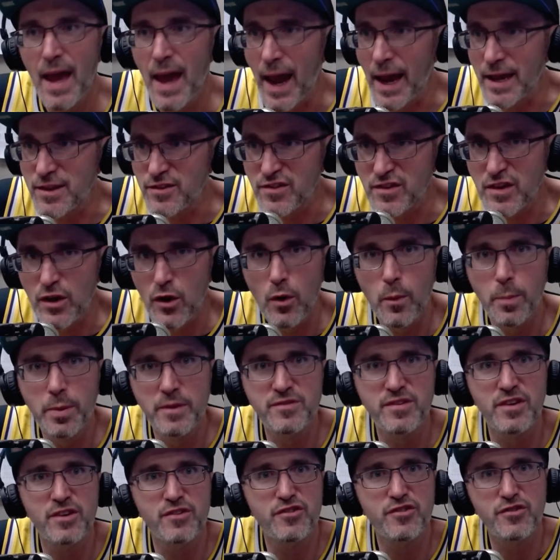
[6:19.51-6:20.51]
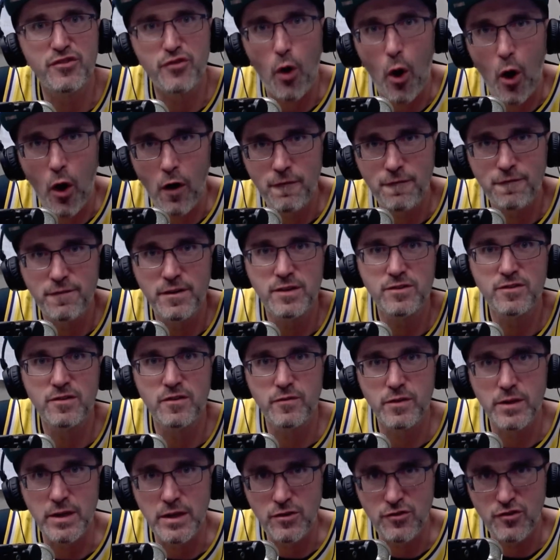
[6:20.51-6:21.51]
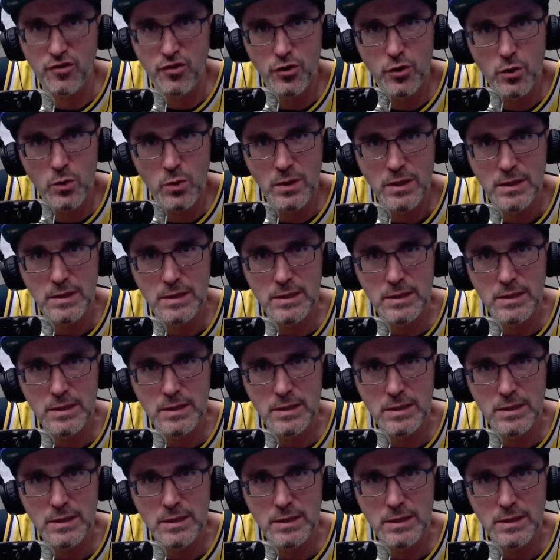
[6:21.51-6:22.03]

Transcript: at skill positions offensively too.